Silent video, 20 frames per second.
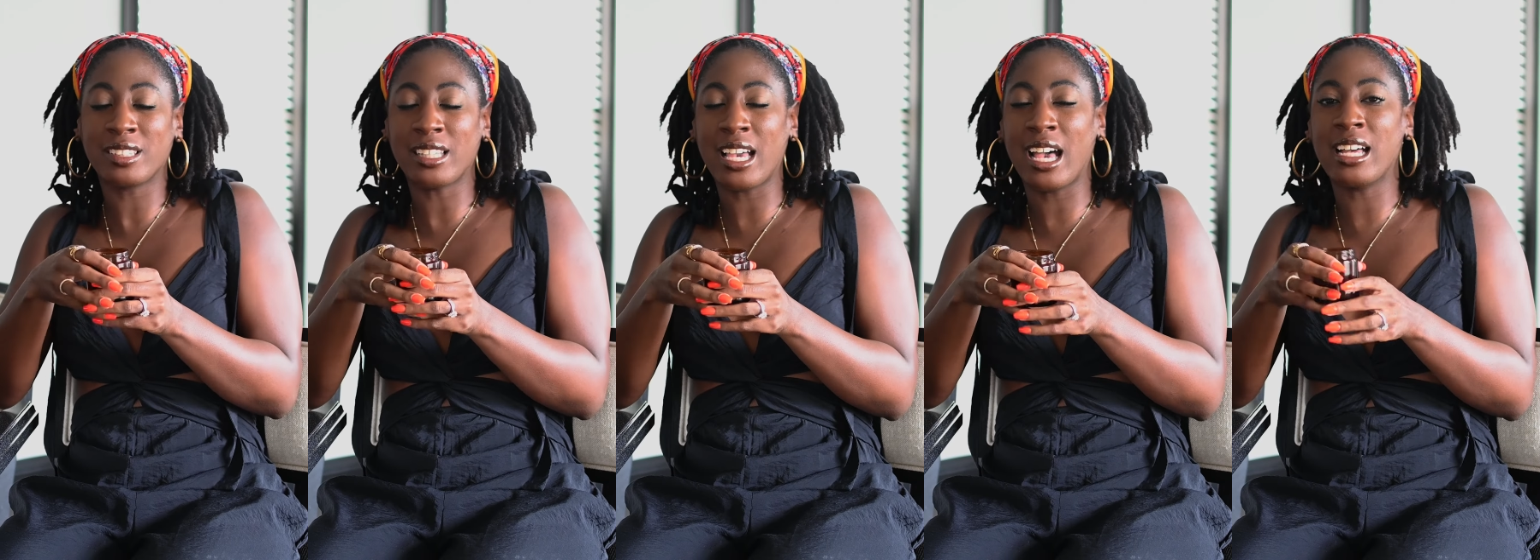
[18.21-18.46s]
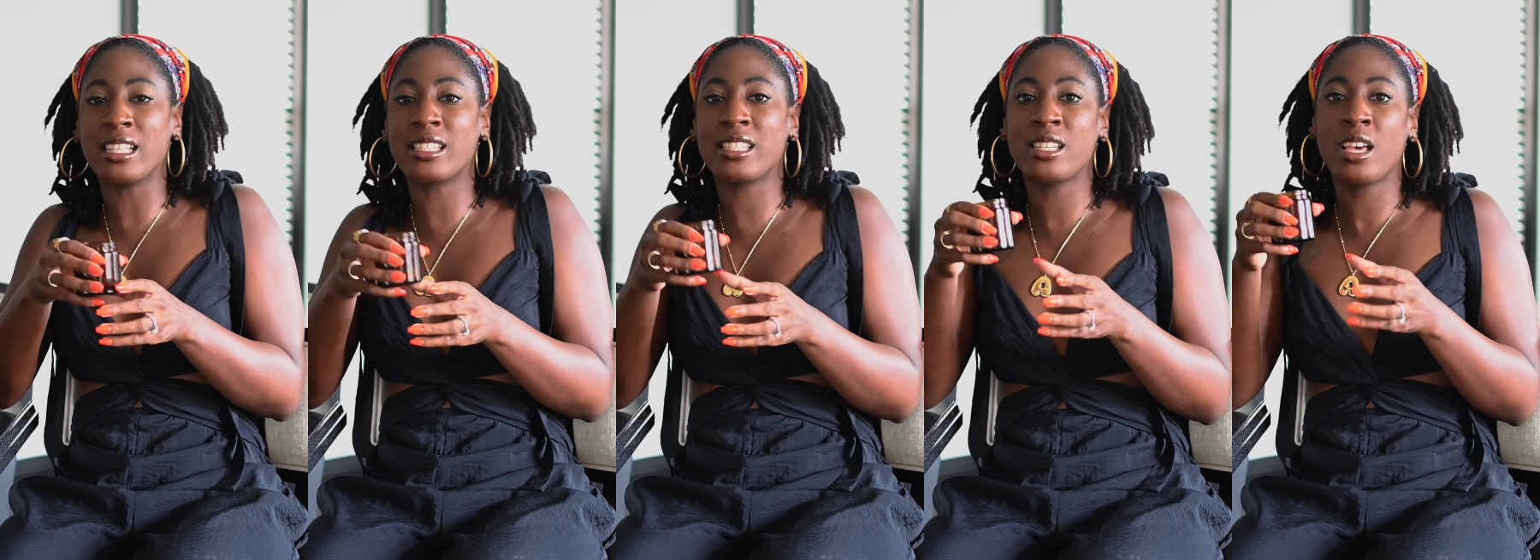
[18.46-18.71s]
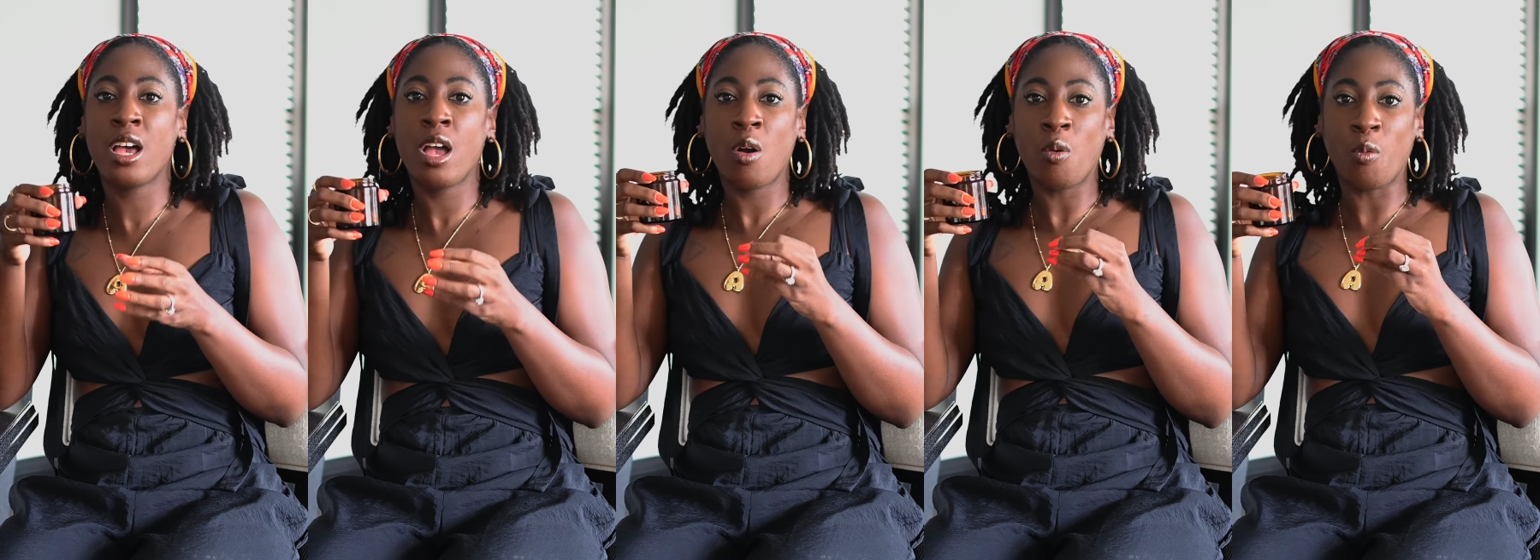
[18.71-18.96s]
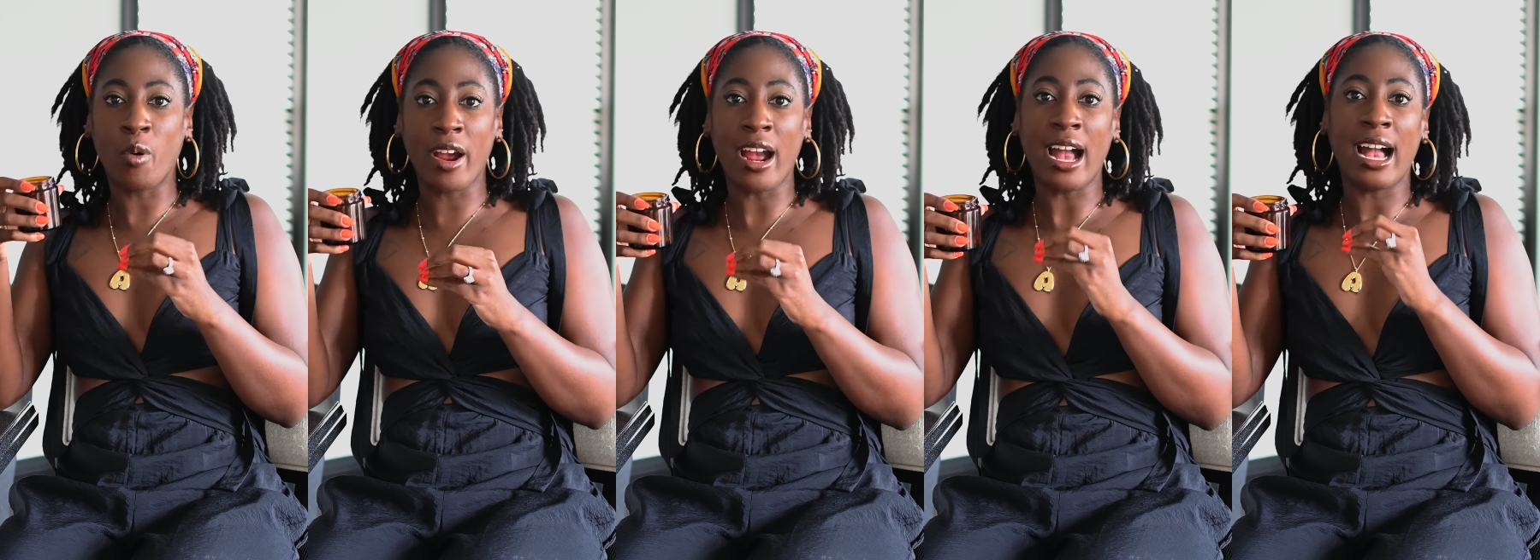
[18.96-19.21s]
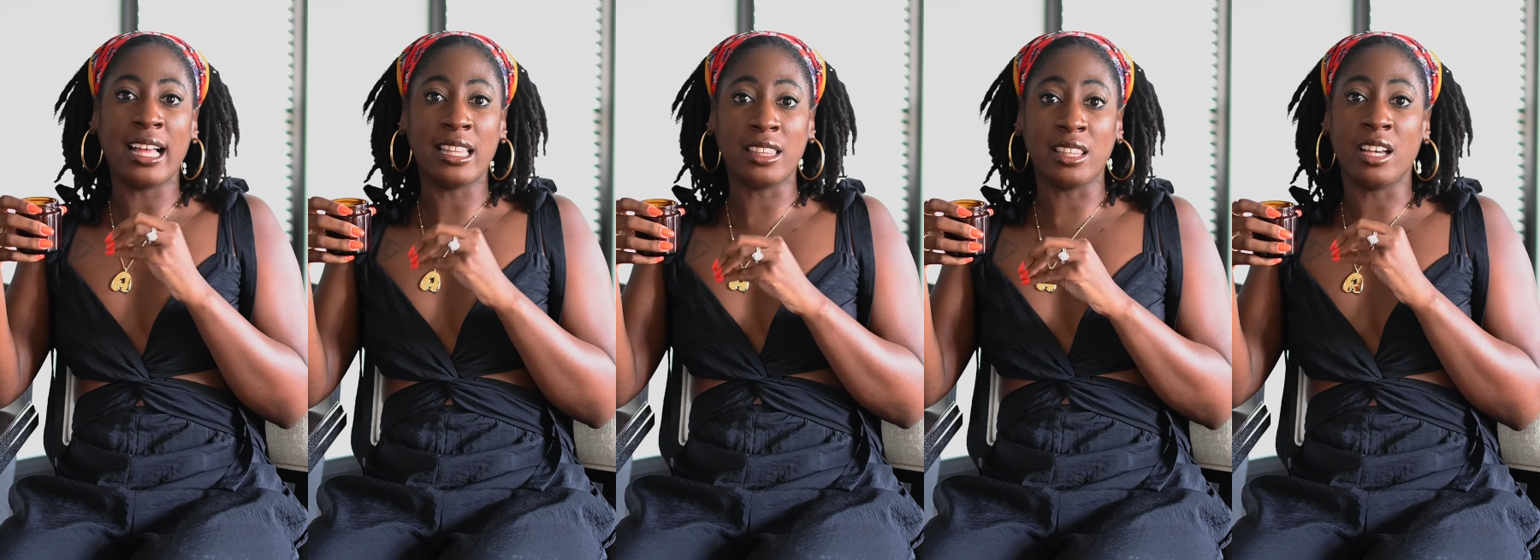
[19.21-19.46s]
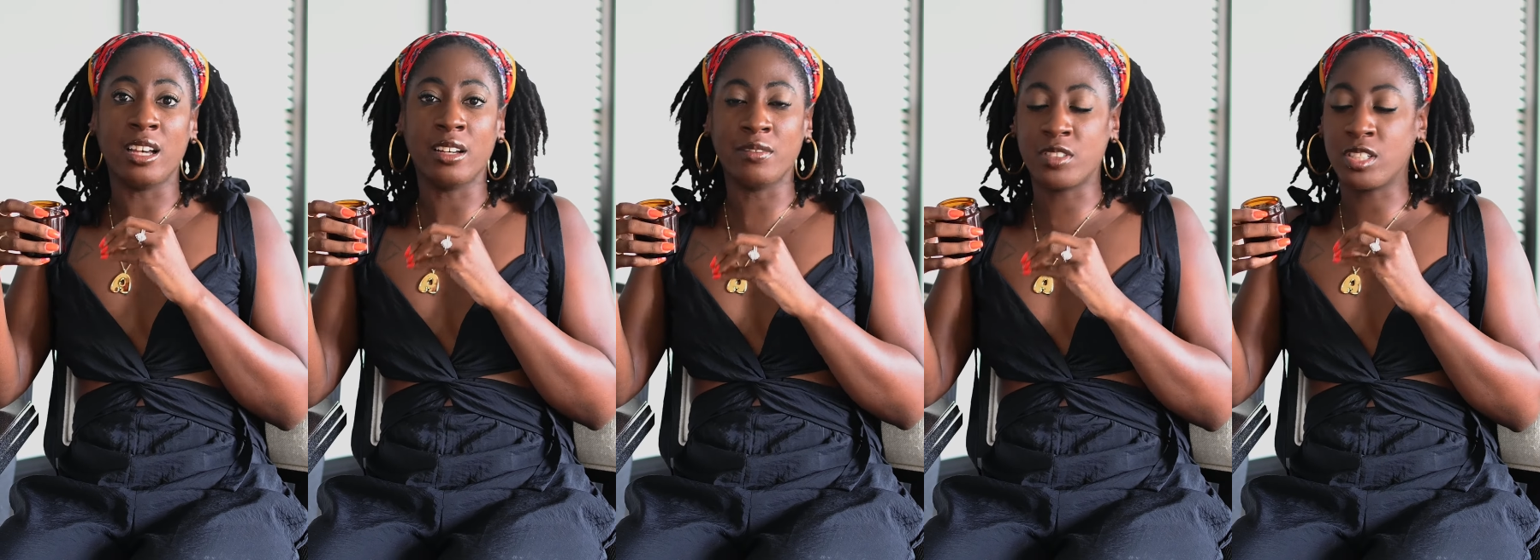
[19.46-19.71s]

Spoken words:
That's where I love